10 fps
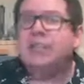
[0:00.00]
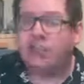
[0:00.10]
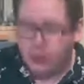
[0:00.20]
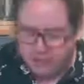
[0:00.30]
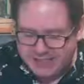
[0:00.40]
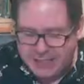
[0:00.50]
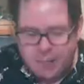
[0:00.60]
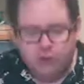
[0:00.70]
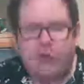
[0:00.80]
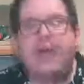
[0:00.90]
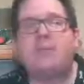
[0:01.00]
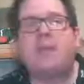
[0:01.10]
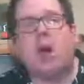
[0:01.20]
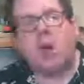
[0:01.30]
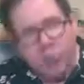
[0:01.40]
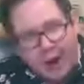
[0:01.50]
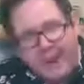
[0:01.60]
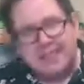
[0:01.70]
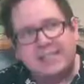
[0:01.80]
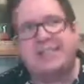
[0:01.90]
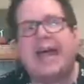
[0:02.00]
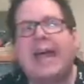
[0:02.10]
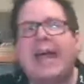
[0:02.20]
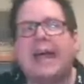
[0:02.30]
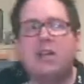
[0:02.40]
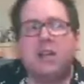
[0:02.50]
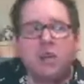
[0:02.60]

Judas then betrayed me on Wednesday.